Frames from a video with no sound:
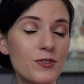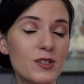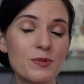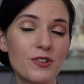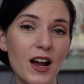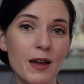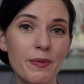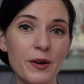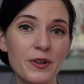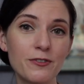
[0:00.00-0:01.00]
do subscribe
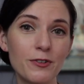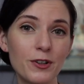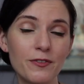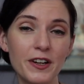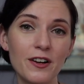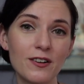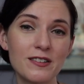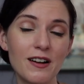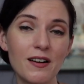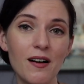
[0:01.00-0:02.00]
by going to
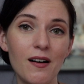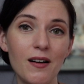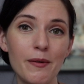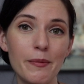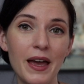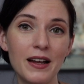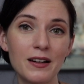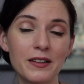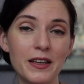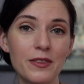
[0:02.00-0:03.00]
VoolenvineYarns.com
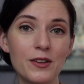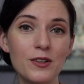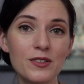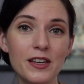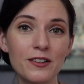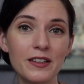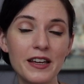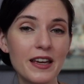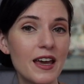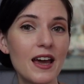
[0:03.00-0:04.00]
and clicking on the newsletter
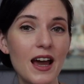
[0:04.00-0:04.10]
link.